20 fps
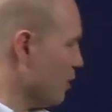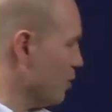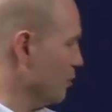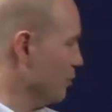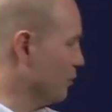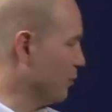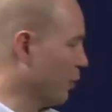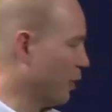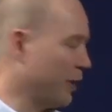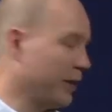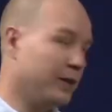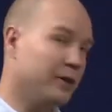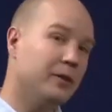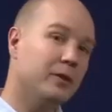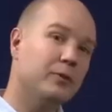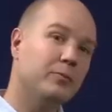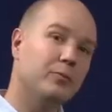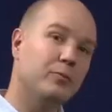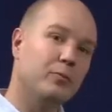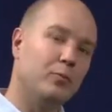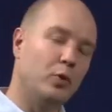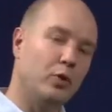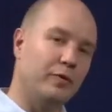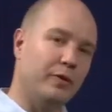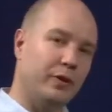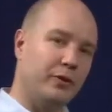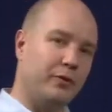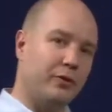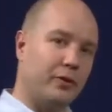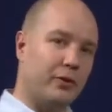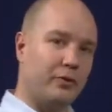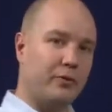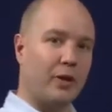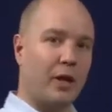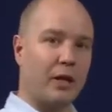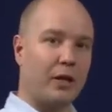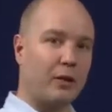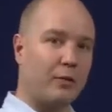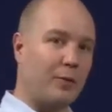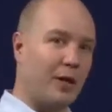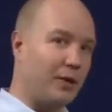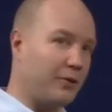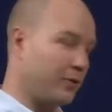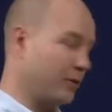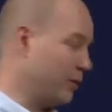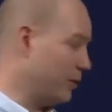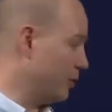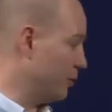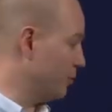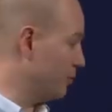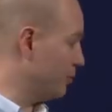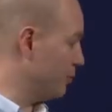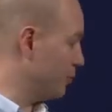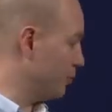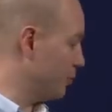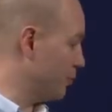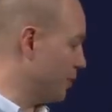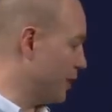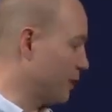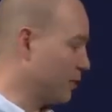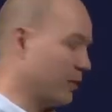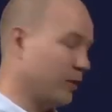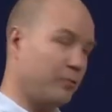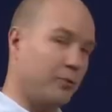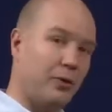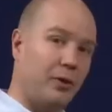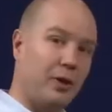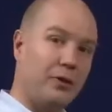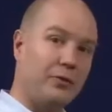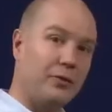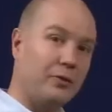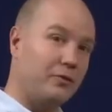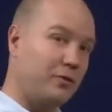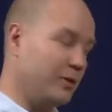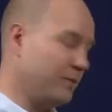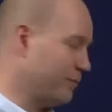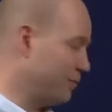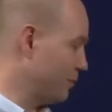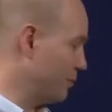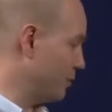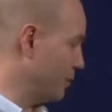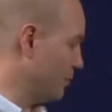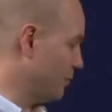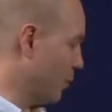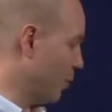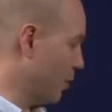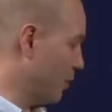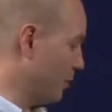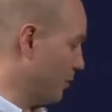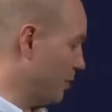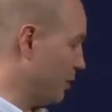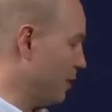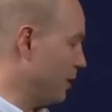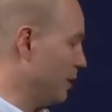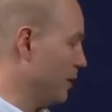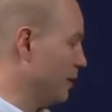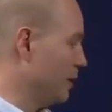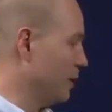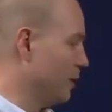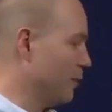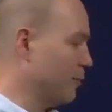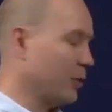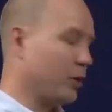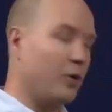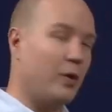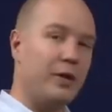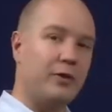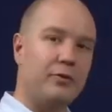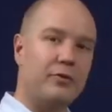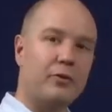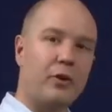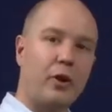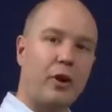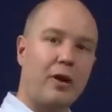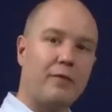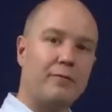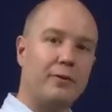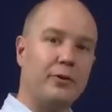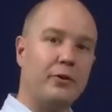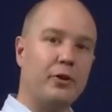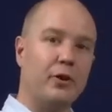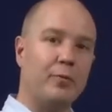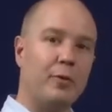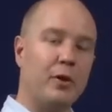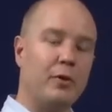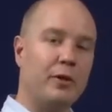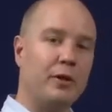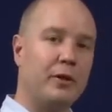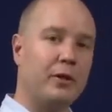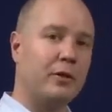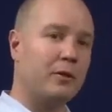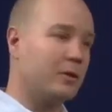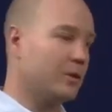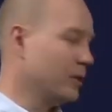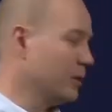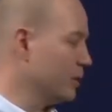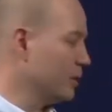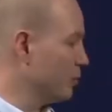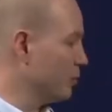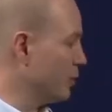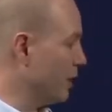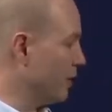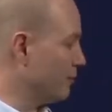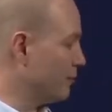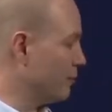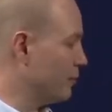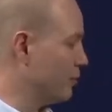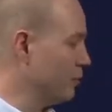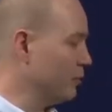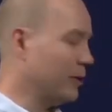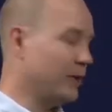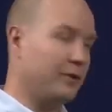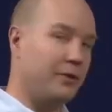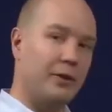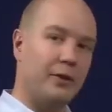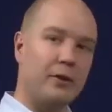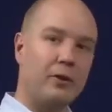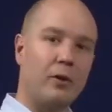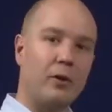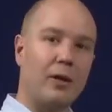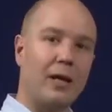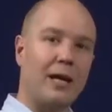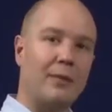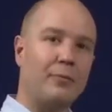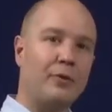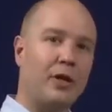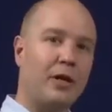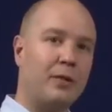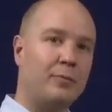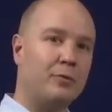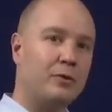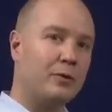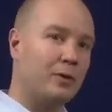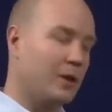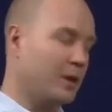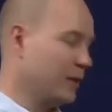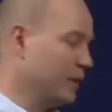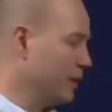Before I move into talking about the Micron RealSSD C400, I'm going to go ahead and start off a demo here. We have two identical laptops.